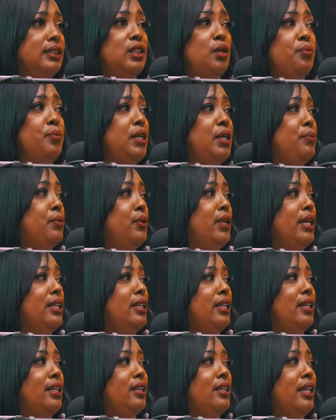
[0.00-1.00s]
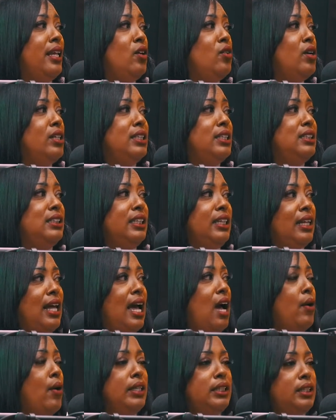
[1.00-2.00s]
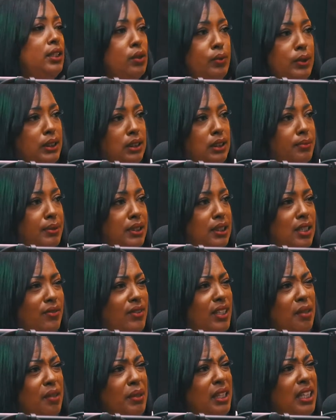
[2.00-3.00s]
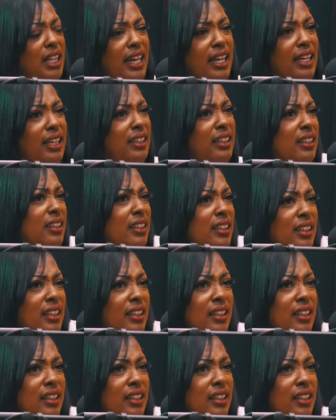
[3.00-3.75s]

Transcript: Some people they they don't understand how I deal with some stuff. They be like,